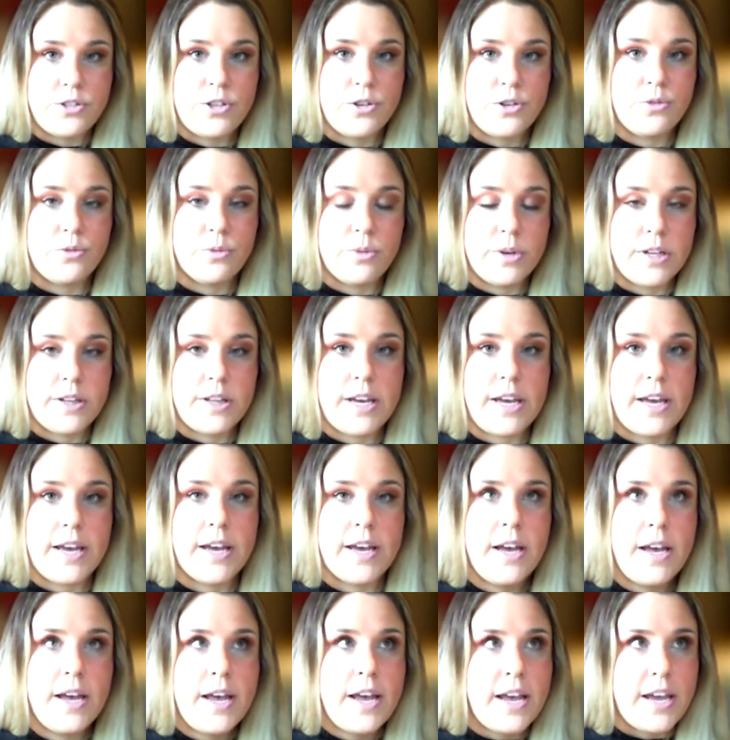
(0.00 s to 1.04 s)
to really
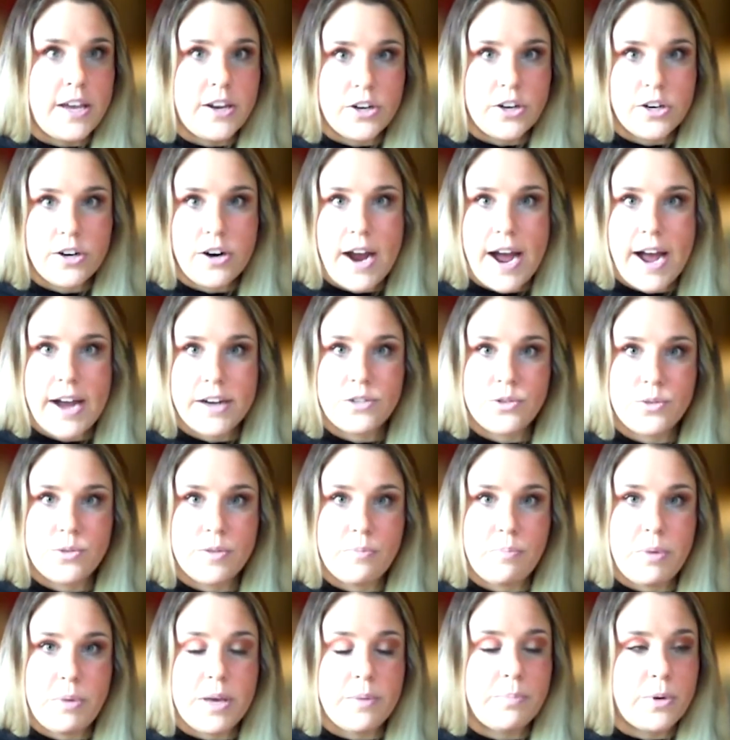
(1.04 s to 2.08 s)
interact
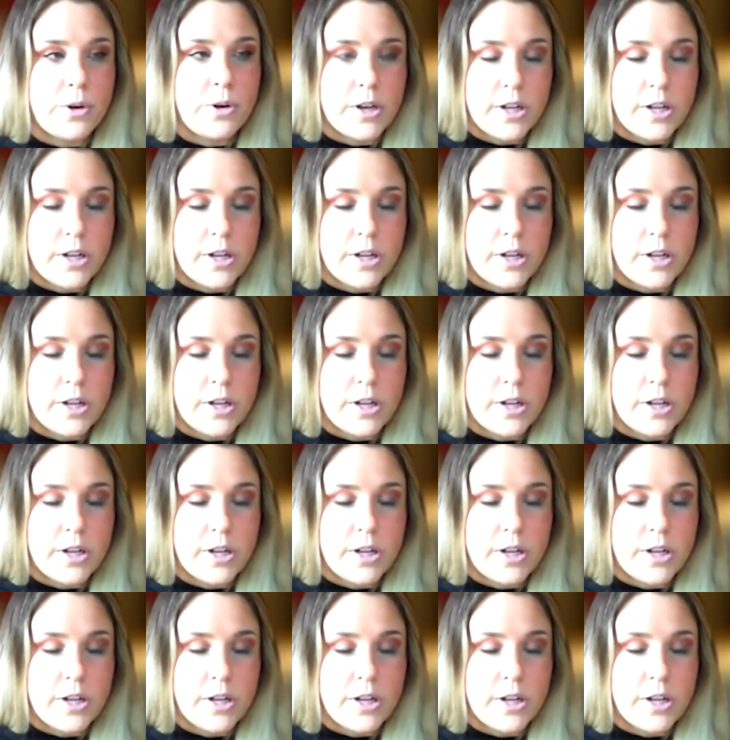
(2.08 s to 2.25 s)
with people,